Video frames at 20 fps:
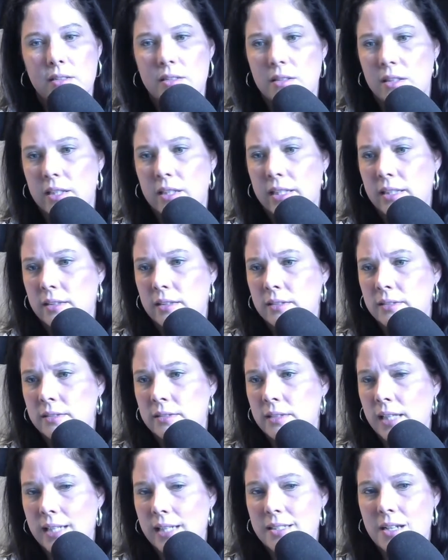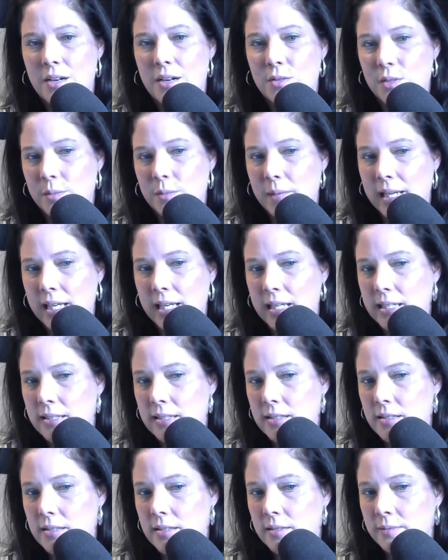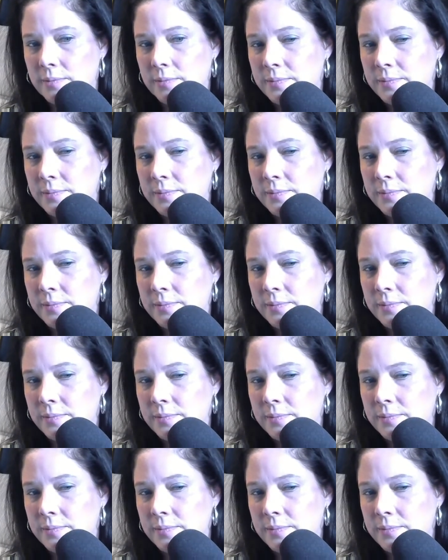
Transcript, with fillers: Sorry, I talk with my hands.